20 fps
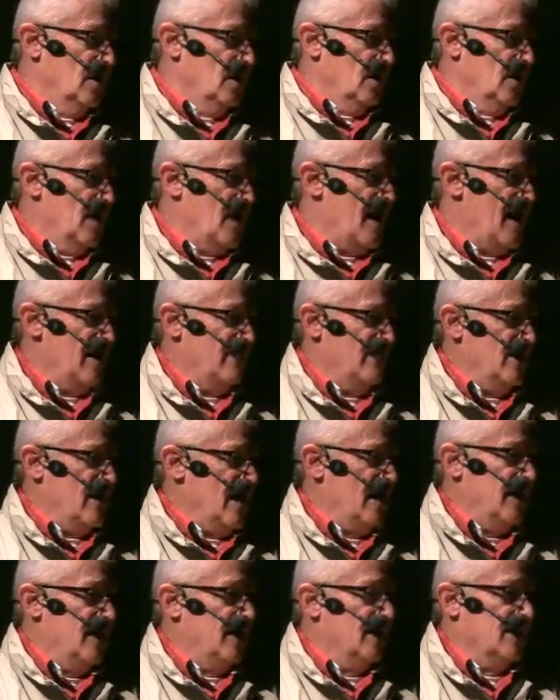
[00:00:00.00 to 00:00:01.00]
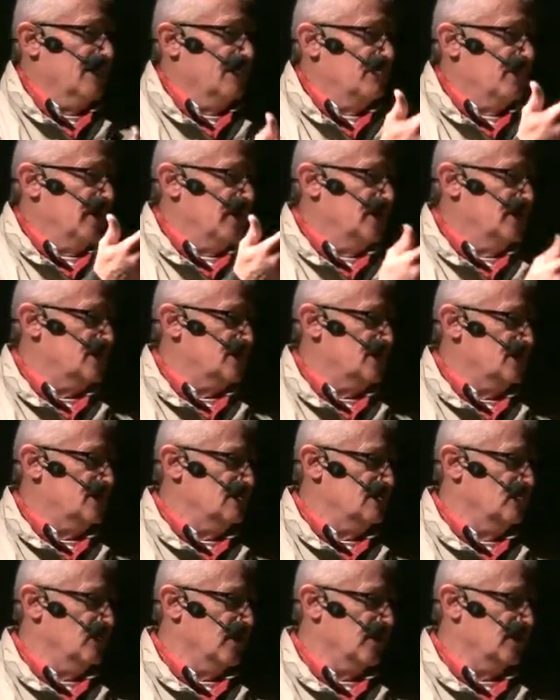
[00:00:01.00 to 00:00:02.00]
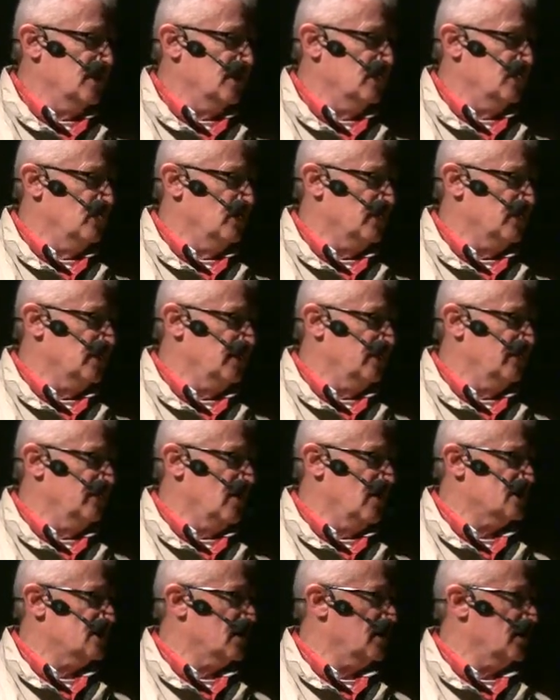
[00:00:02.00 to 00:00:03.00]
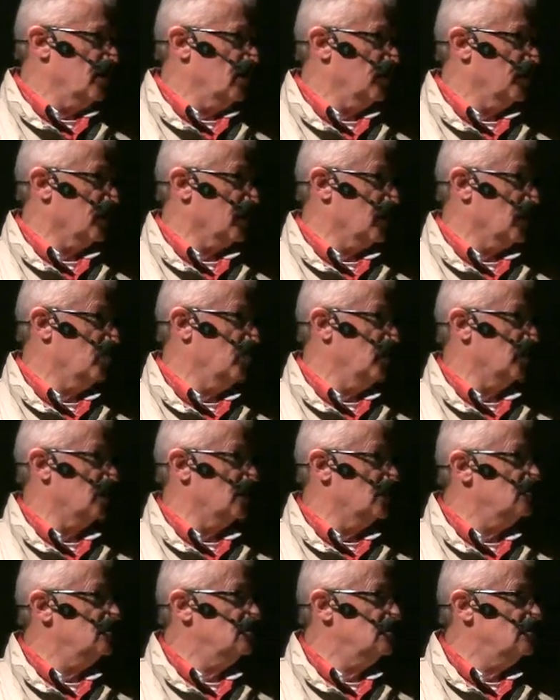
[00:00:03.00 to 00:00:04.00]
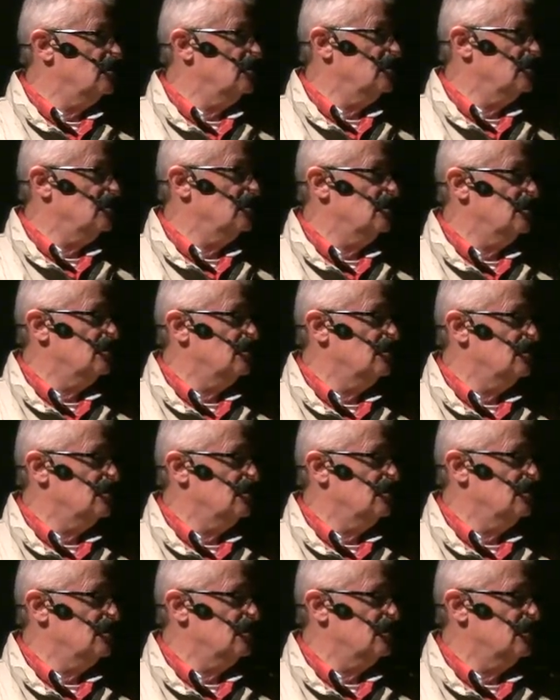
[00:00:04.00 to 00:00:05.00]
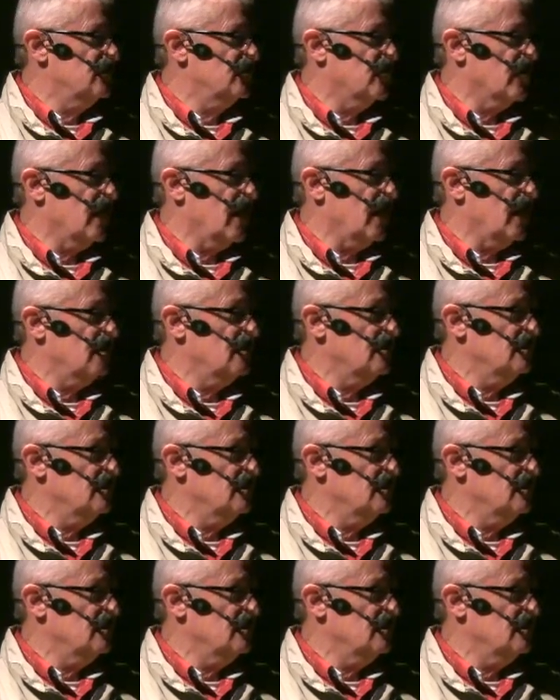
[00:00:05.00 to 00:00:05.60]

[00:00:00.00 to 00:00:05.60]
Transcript: I haven't had any complaints with the, with the Livos, and I don't think I will for that.